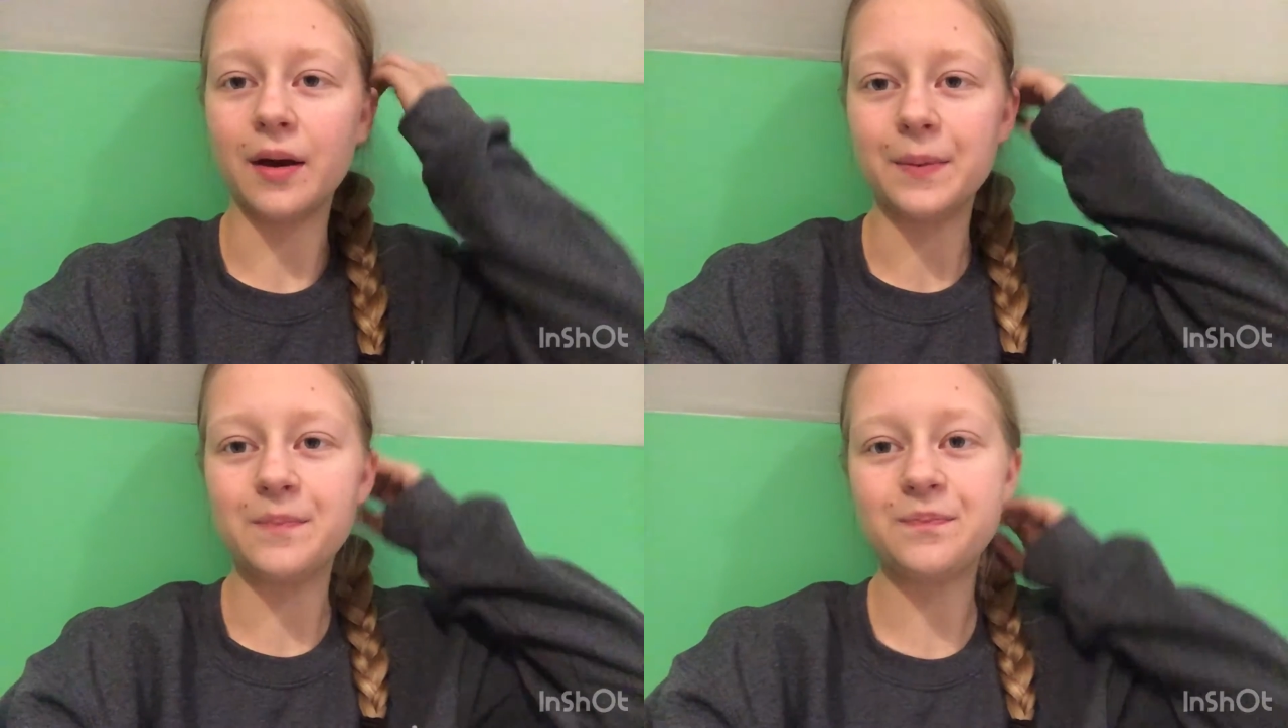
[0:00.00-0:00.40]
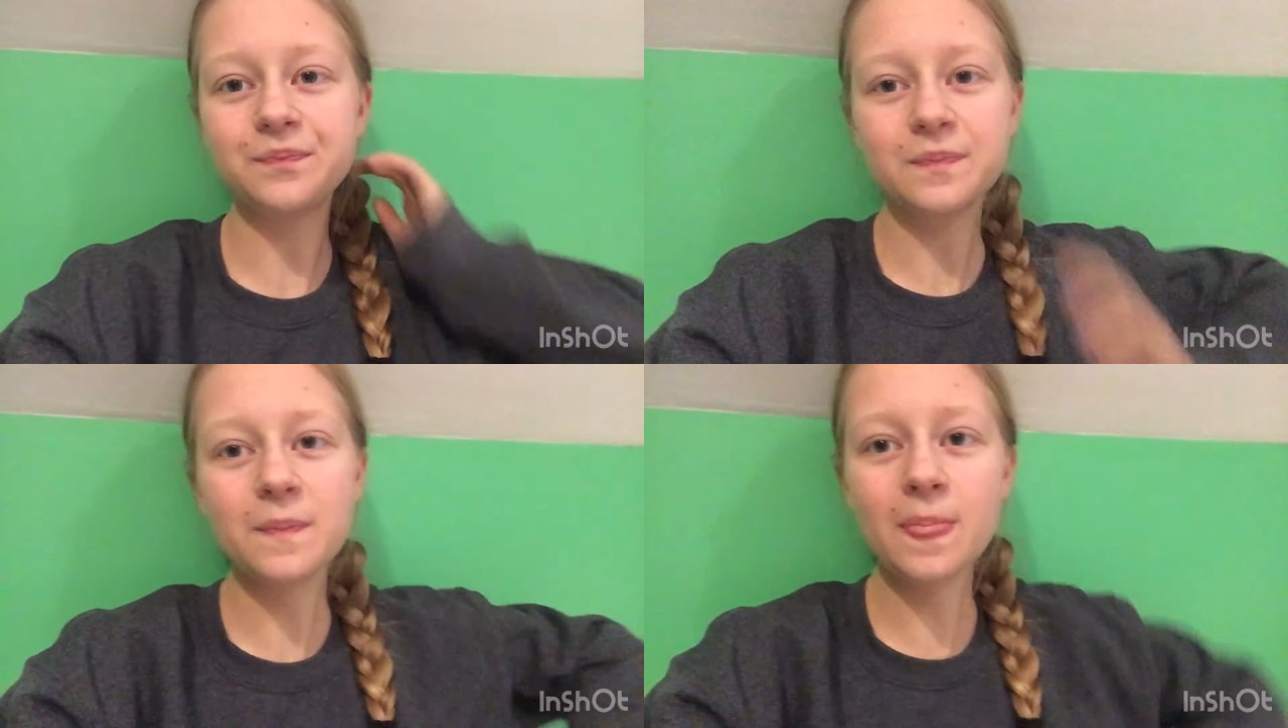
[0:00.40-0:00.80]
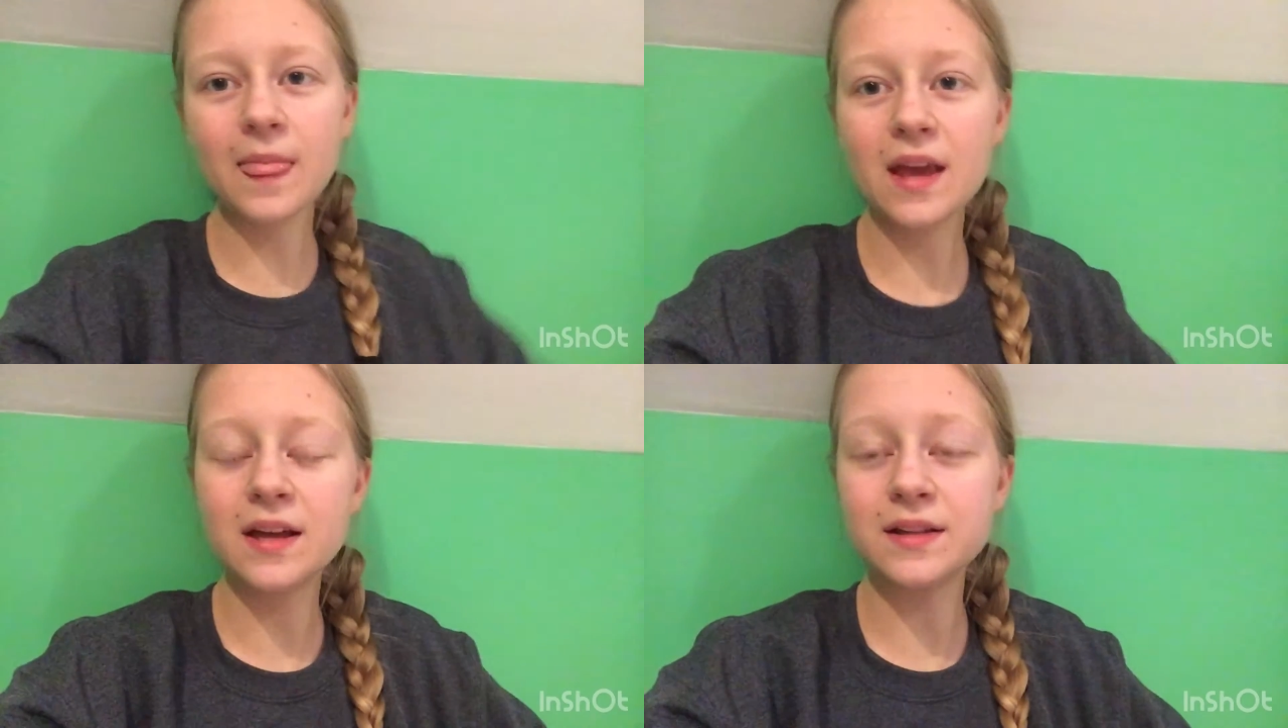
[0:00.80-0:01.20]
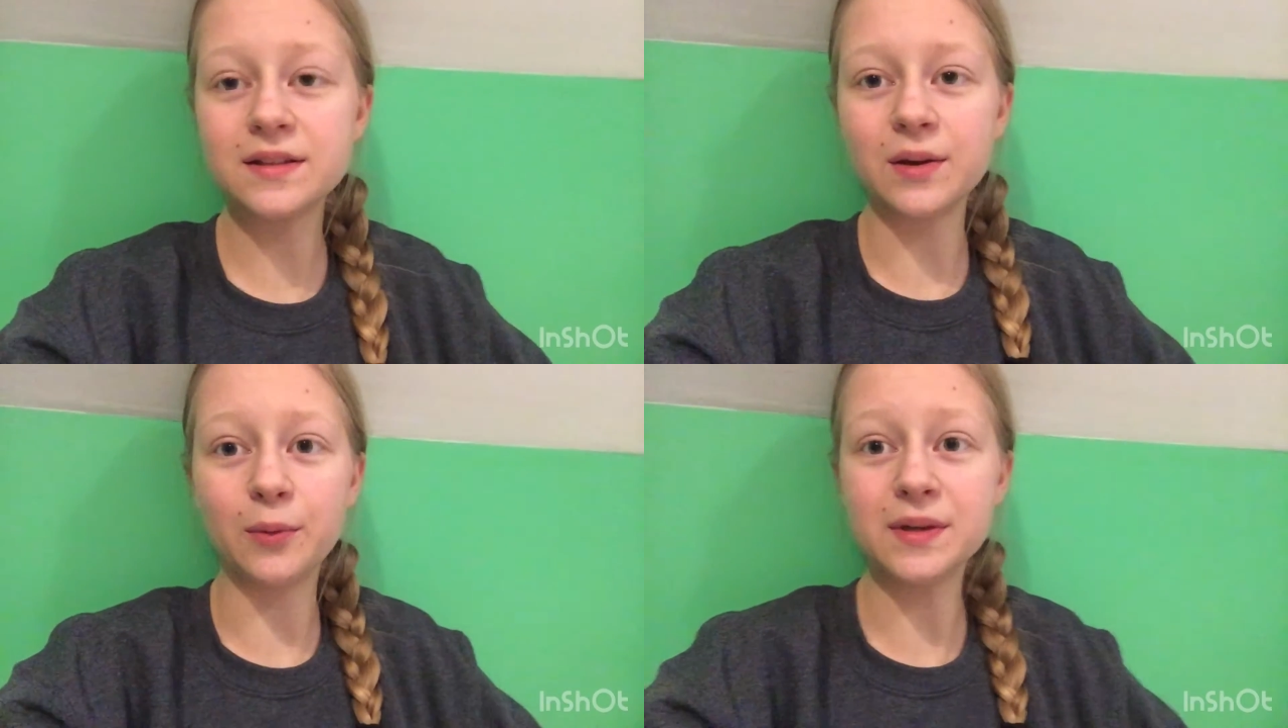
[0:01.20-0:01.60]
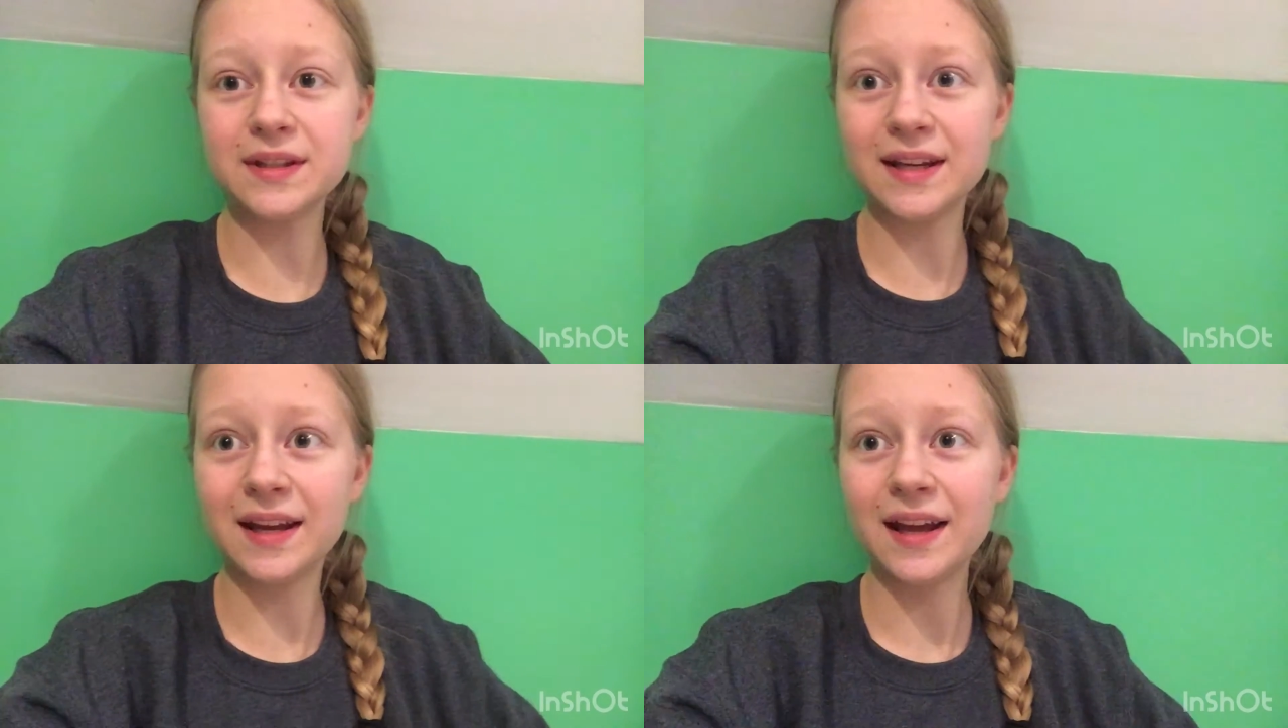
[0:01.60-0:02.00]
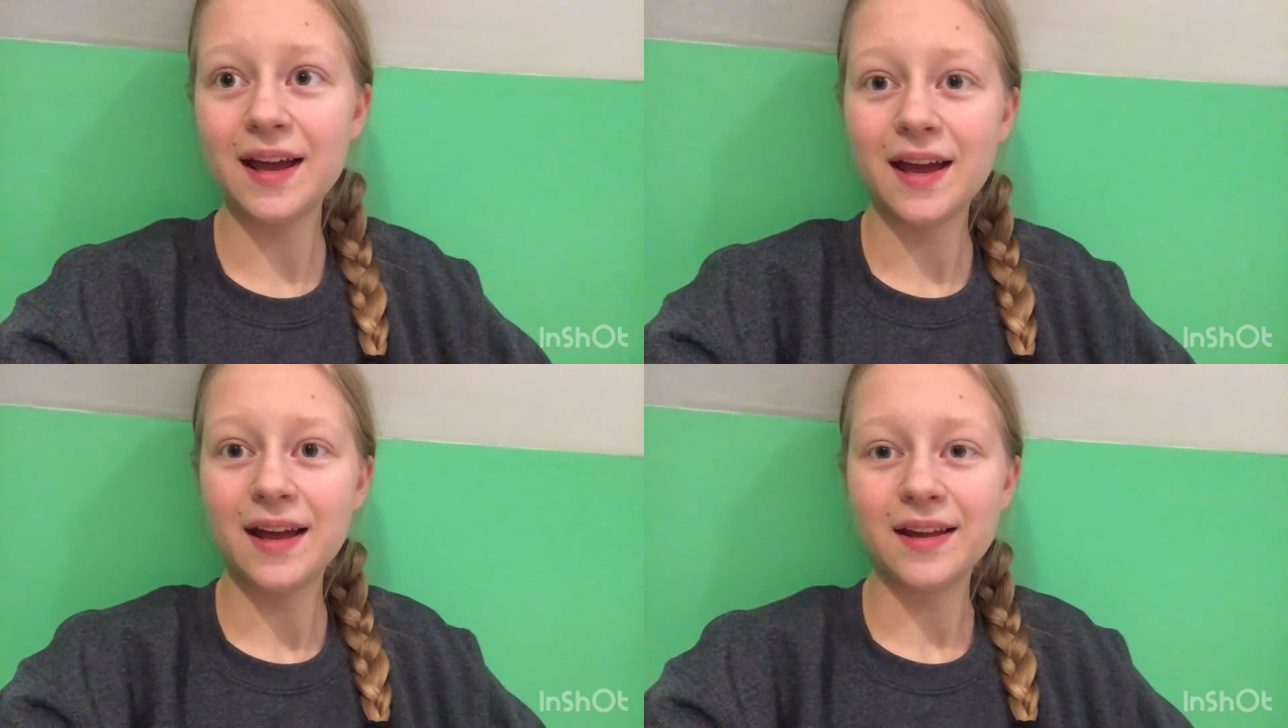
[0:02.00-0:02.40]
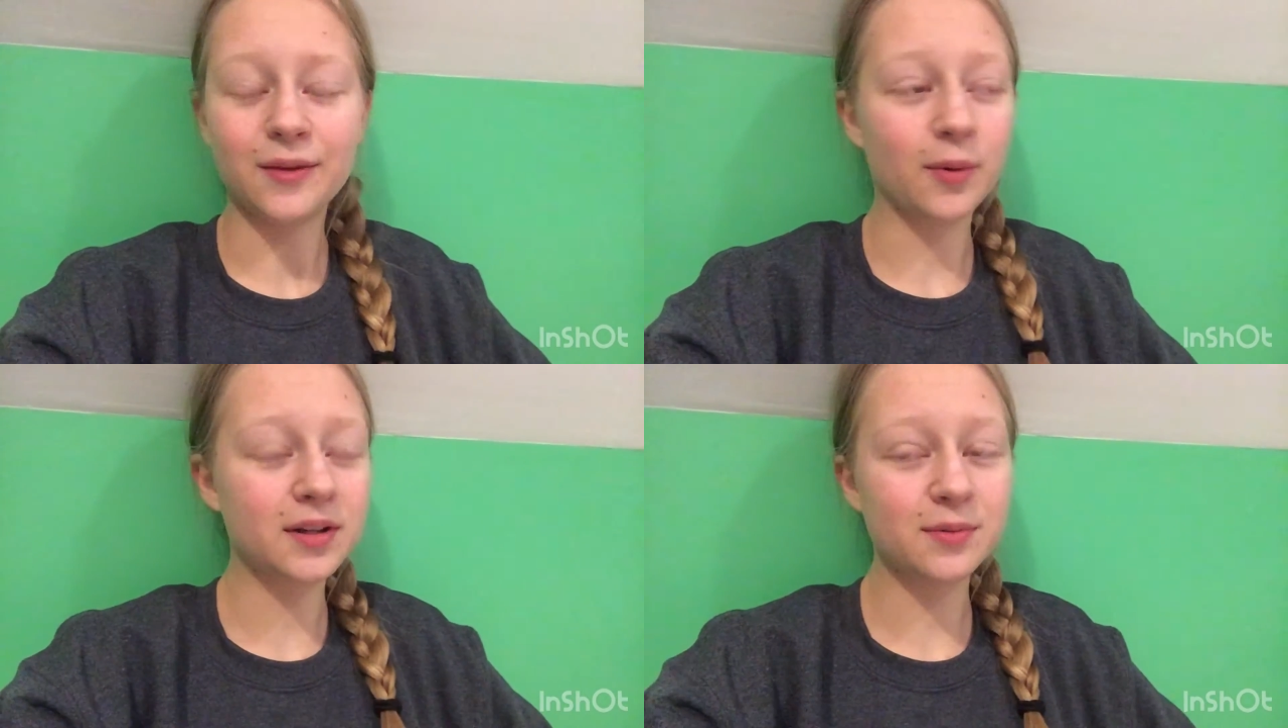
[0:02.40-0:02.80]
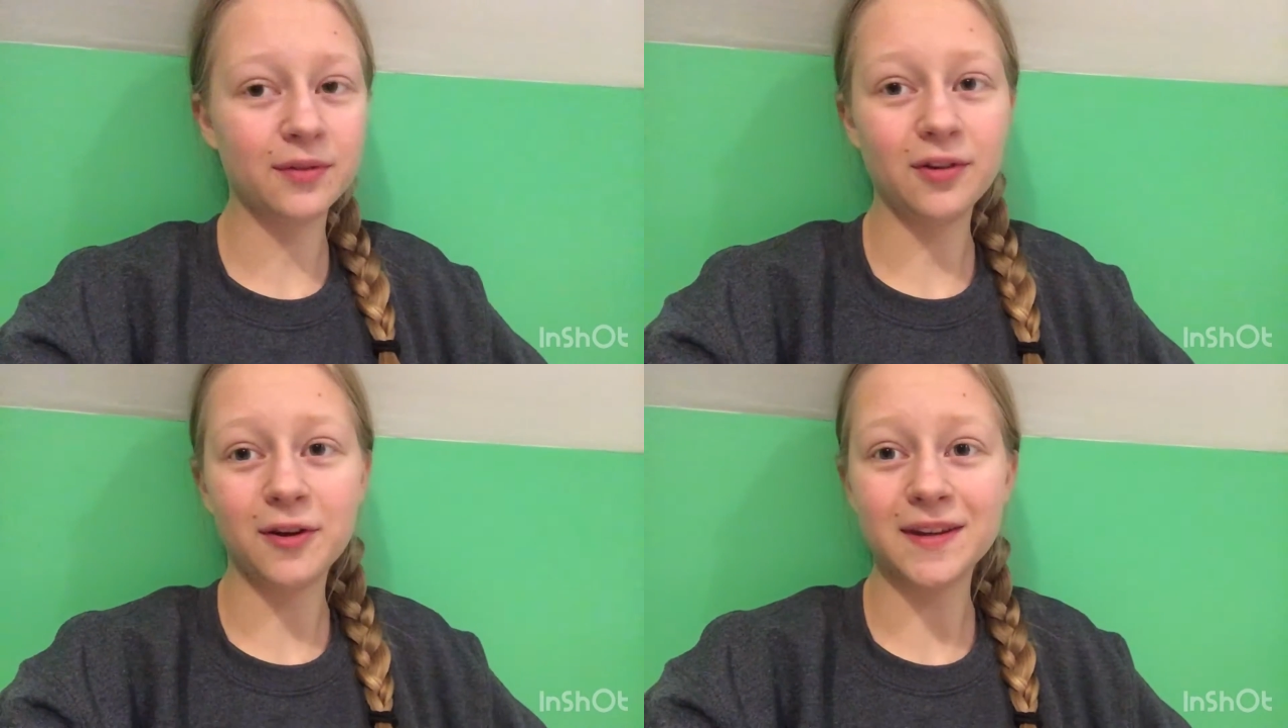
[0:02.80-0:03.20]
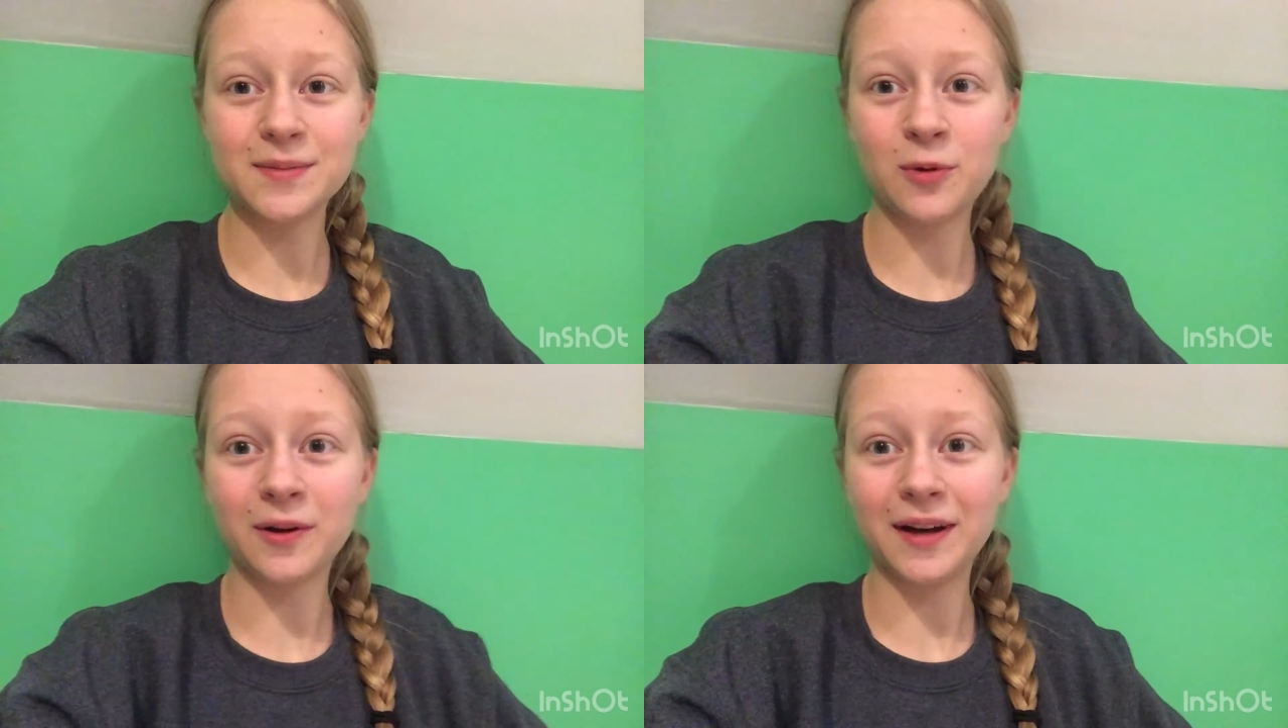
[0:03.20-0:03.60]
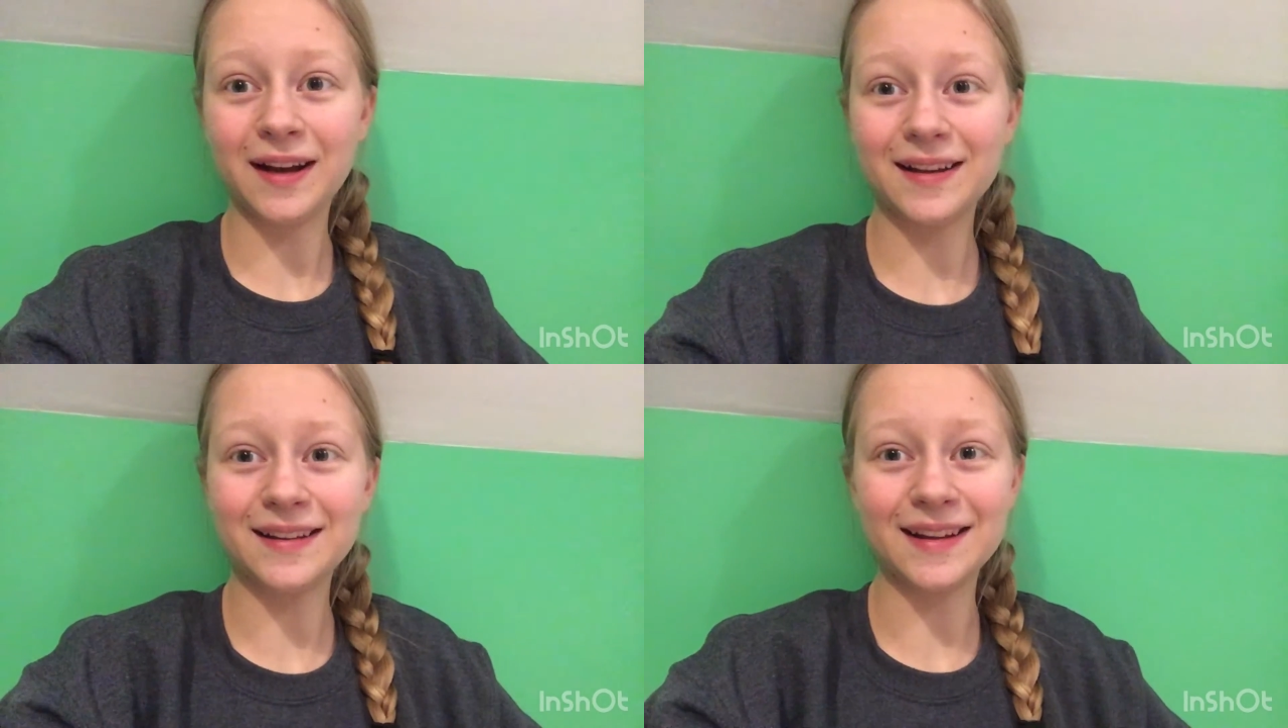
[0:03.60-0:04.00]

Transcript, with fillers: Um, so we'll see. The words were flowing this morning.